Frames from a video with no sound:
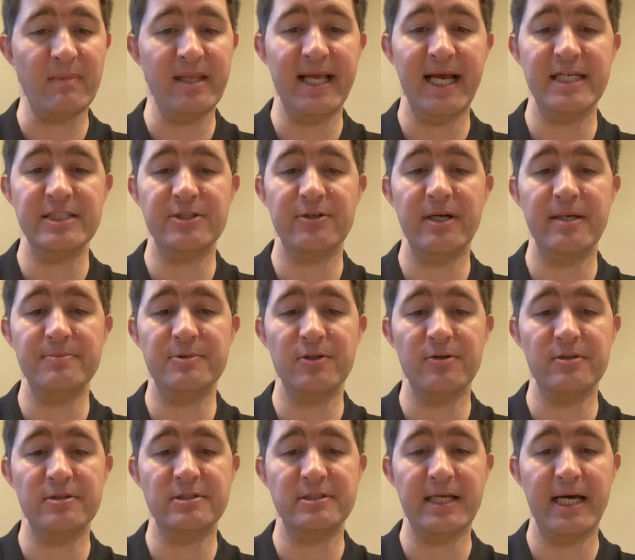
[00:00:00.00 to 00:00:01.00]
As they're emptying
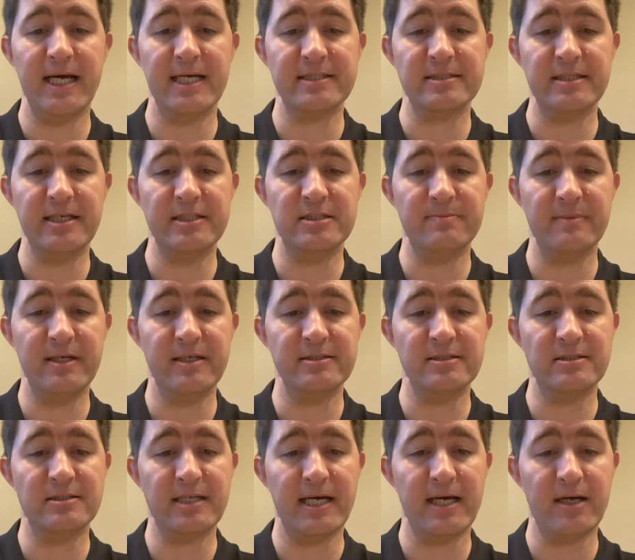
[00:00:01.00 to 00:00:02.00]
their sacks, each
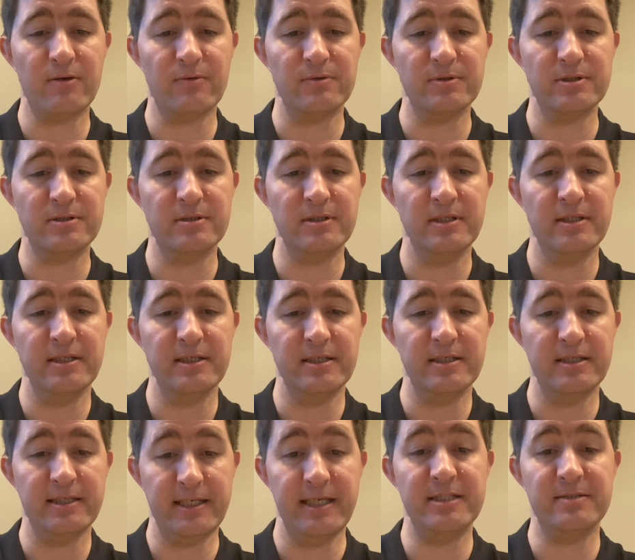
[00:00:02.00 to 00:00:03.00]
man's sack was
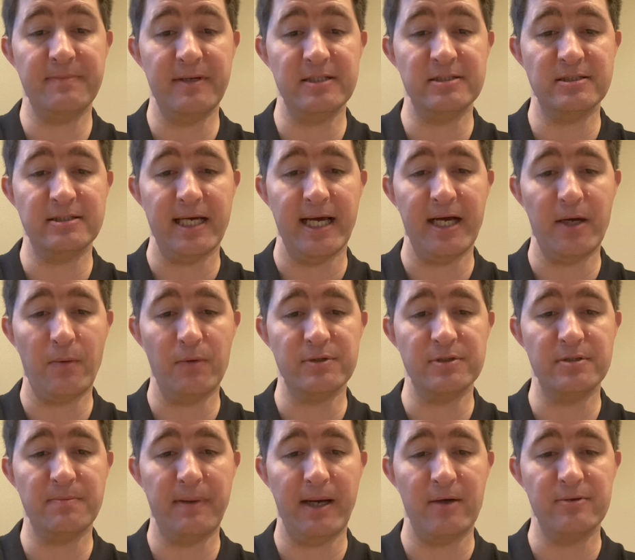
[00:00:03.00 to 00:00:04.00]
in each man's sack
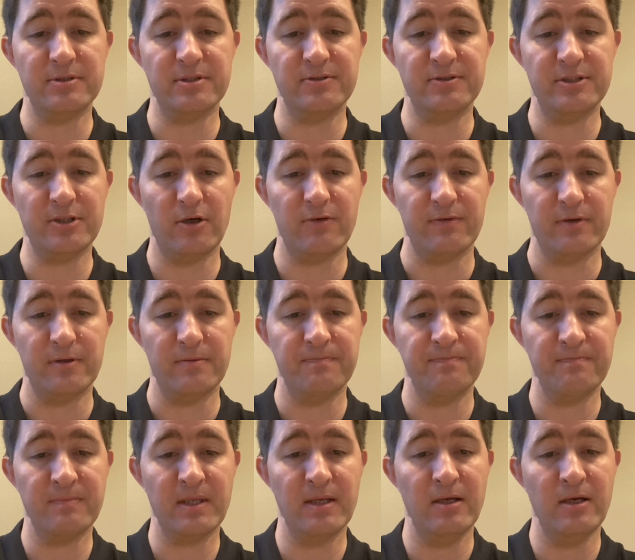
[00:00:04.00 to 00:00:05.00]
was a pouch of silver.
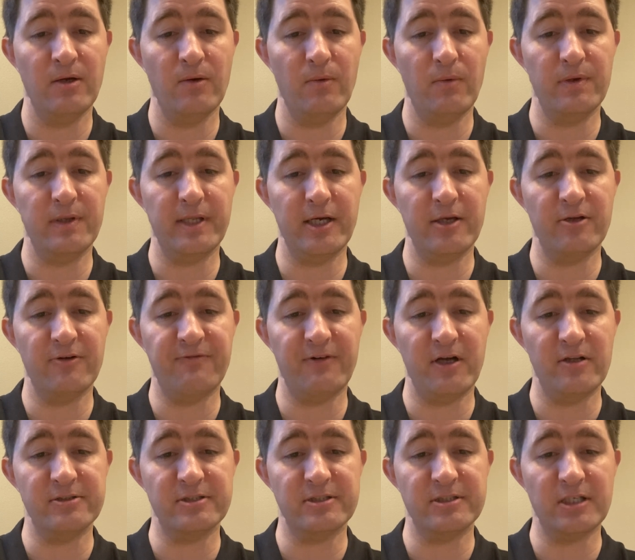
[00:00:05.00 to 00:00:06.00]
When they and the
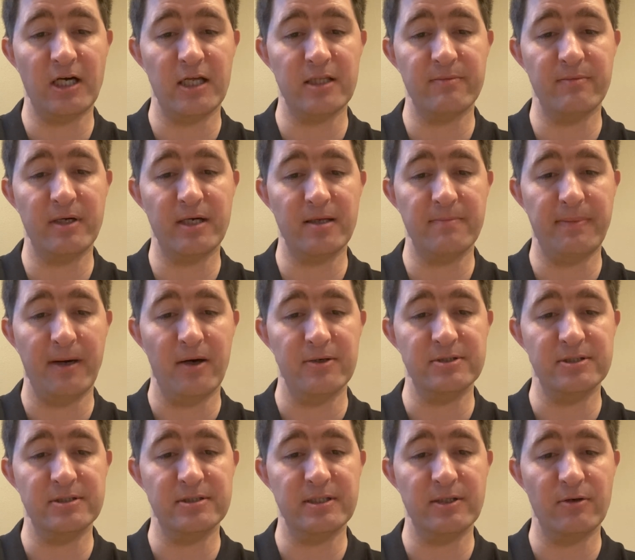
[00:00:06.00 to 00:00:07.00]
father saw the money
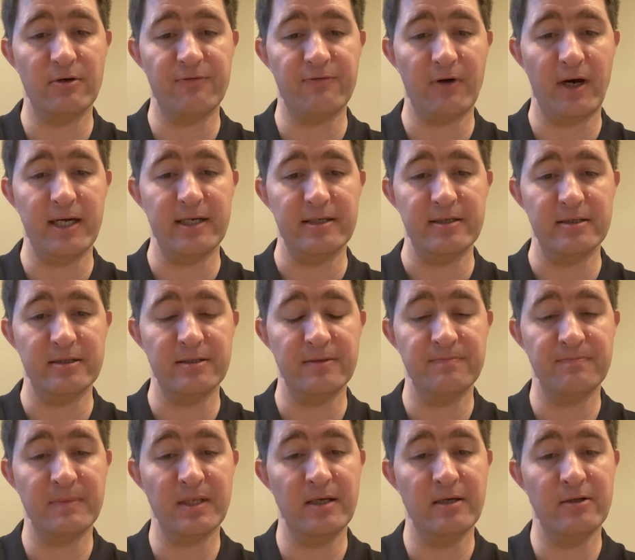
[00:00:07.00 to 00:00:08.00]
pouches, and they were frightened,
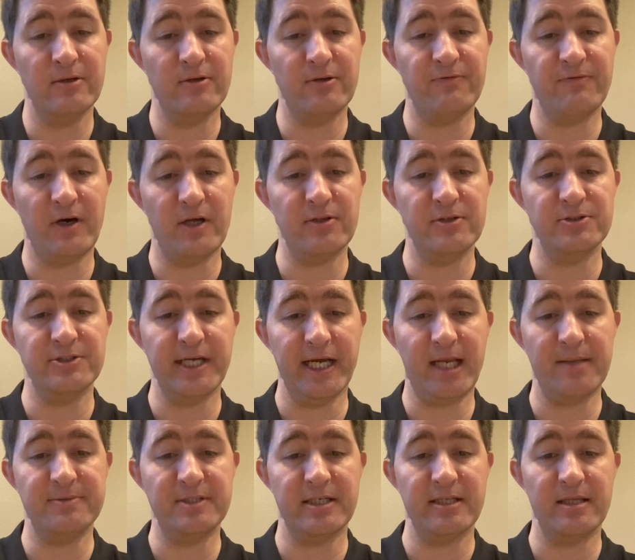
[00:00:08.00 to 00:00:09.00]
the father
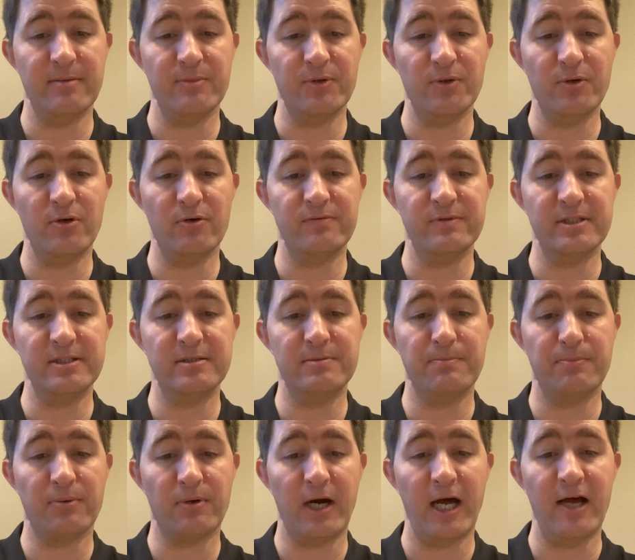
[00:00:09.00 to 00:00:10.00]
Jacob said to them, You have
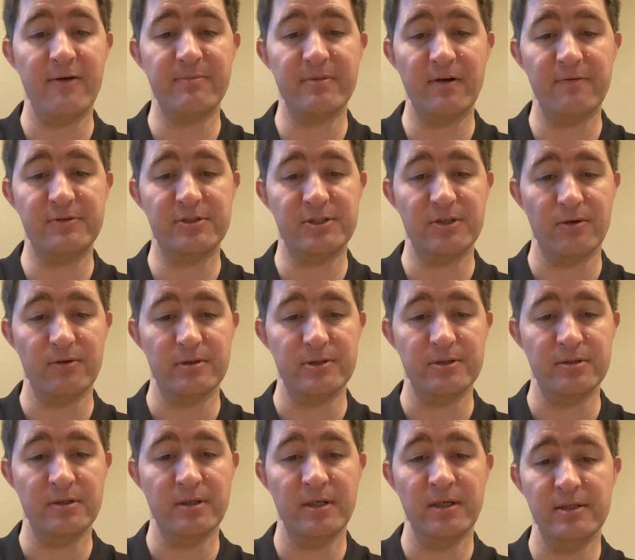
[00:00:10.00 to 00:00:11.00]
deprived me of
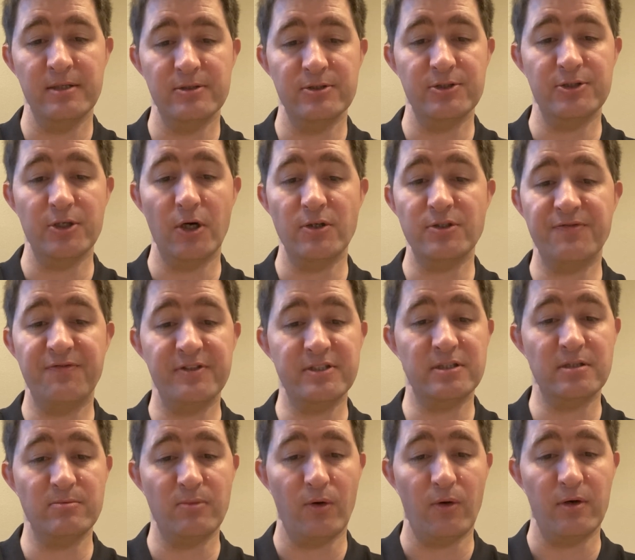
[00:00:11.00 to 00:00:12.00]
children. Joseph is
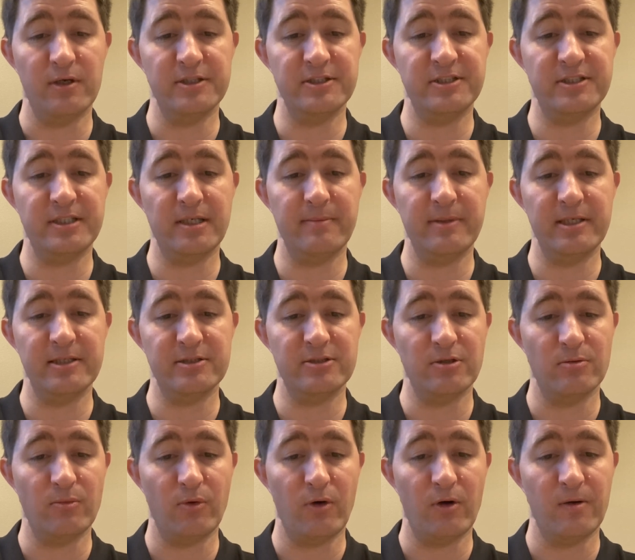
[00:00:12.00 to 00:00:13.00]
no more, and Simeon is
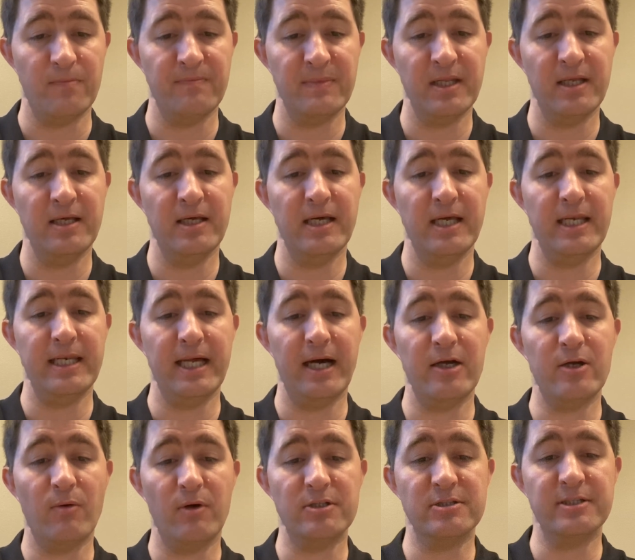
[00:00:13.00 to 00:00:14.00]
no more, and now
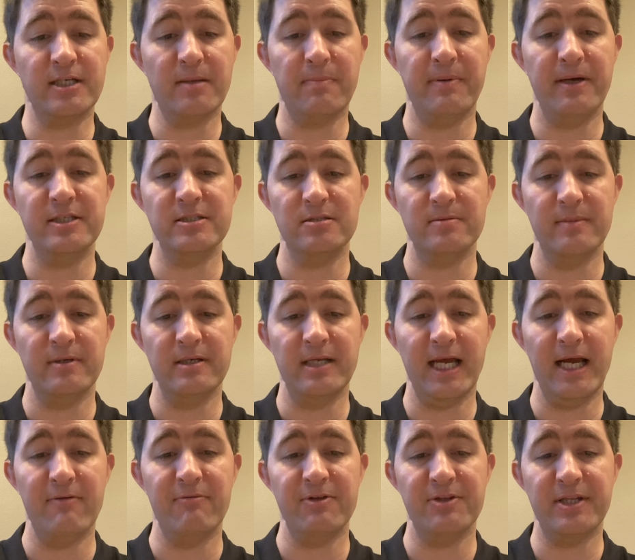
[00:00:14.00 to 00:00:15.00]
you want to take Benjamin.
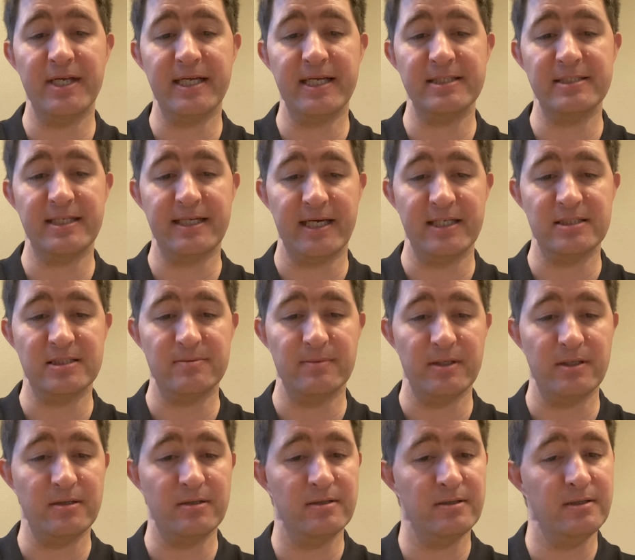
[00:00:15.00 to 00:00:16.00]
Everything is against
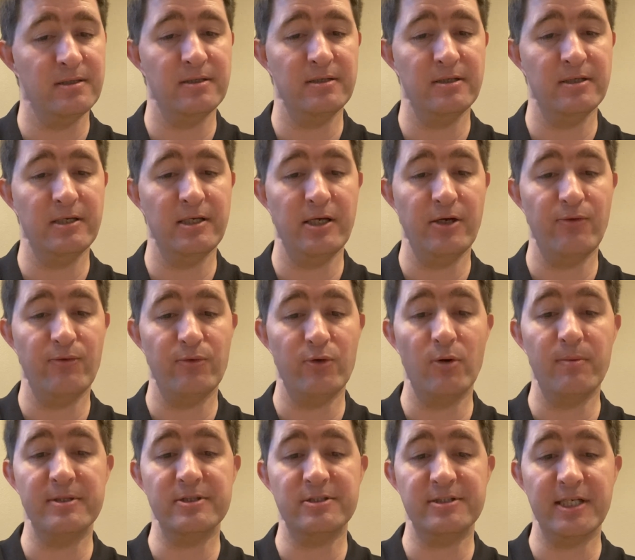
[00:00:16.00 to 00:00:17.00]
me.
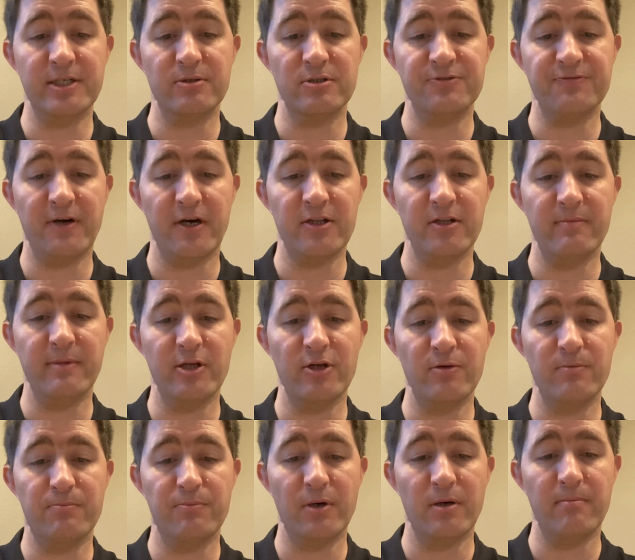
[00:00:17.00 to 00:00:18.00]
Reuben said to his father, May
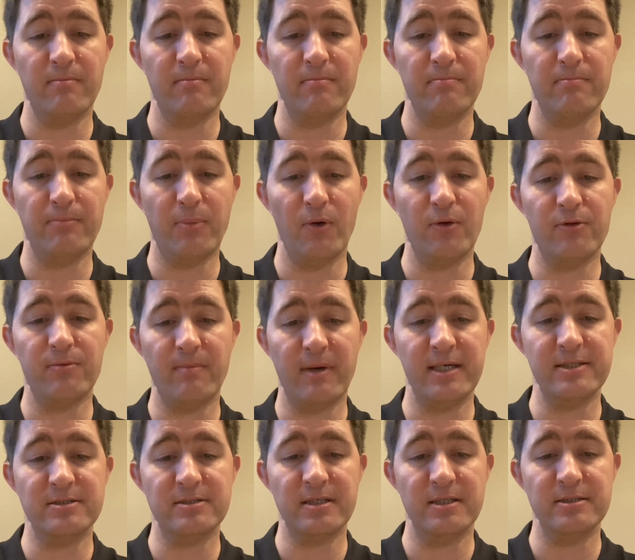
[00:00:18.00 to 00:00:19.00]
you put both
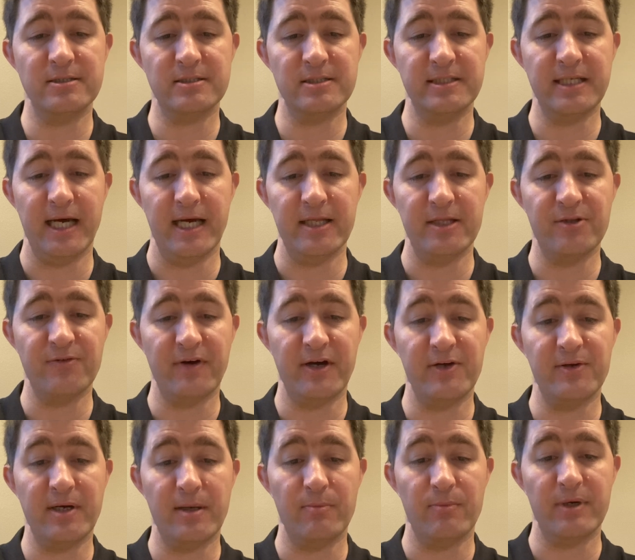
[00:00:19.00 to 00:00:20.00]
my sons to death if I do
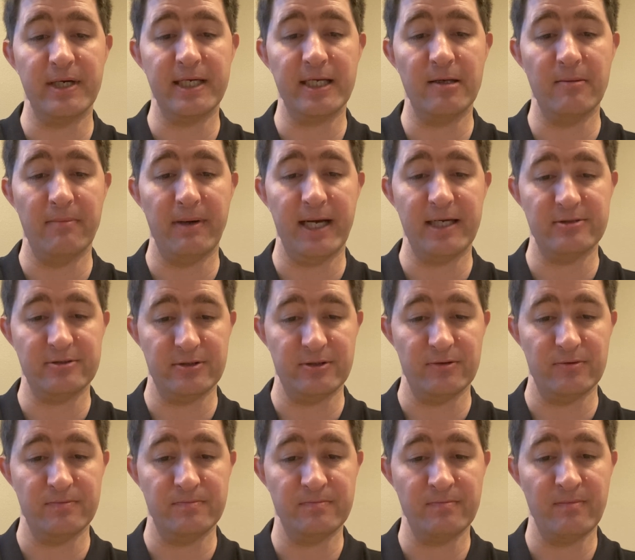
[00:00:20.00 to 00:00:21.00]
not bring him back to
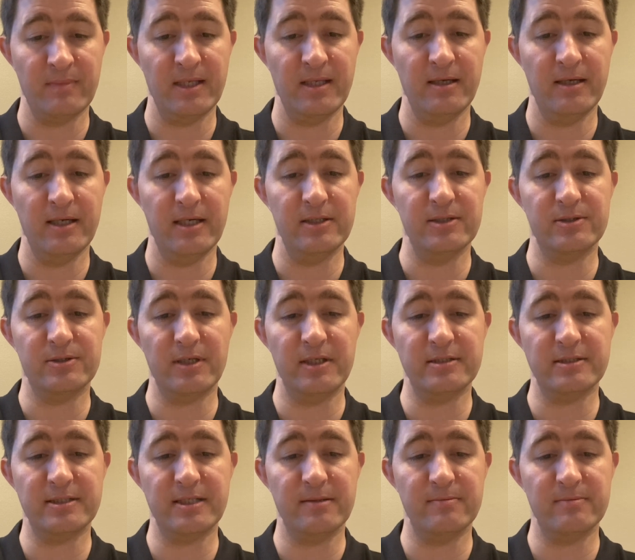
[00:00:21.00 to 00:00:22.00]
you.
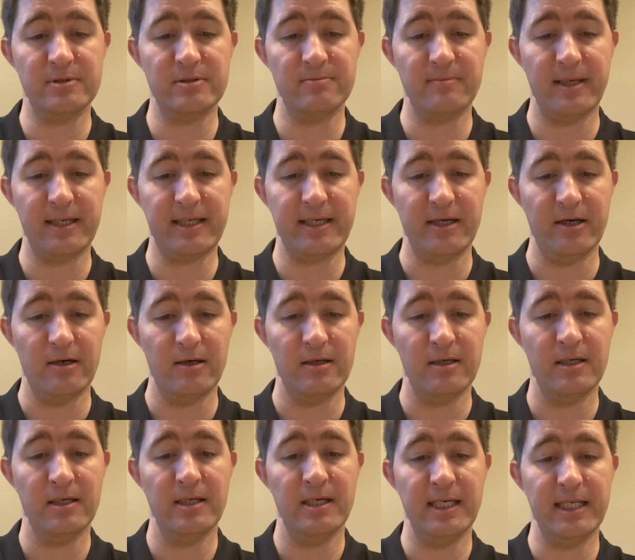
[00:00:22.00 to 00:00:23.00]
Entrust him to my care,
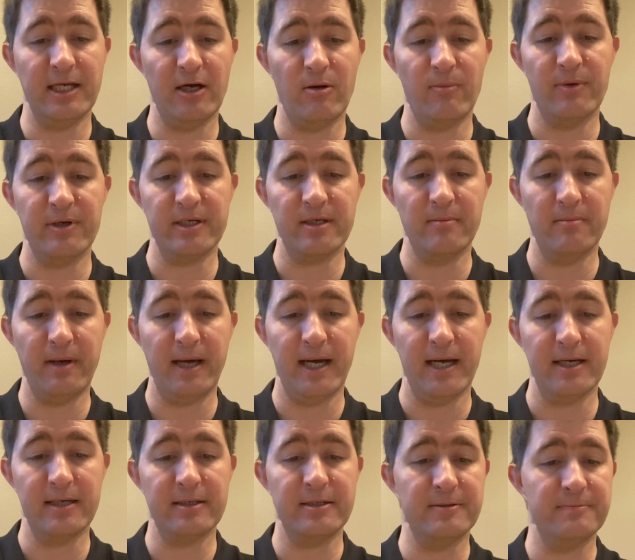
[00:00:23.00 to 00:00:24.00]
and I will bring him
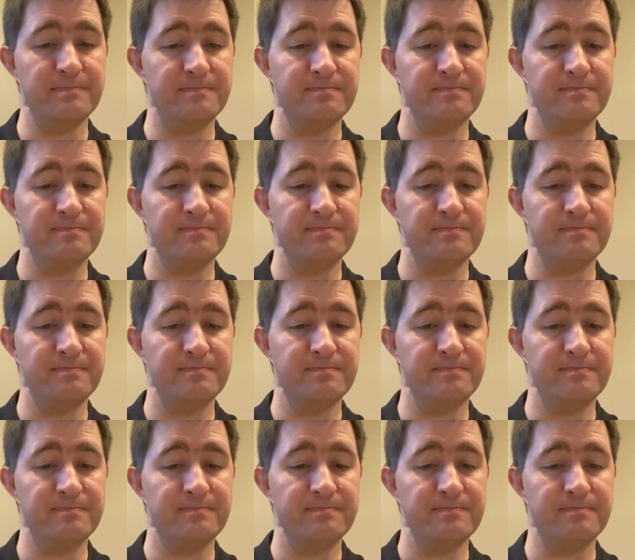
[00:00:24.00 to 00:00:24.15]
back.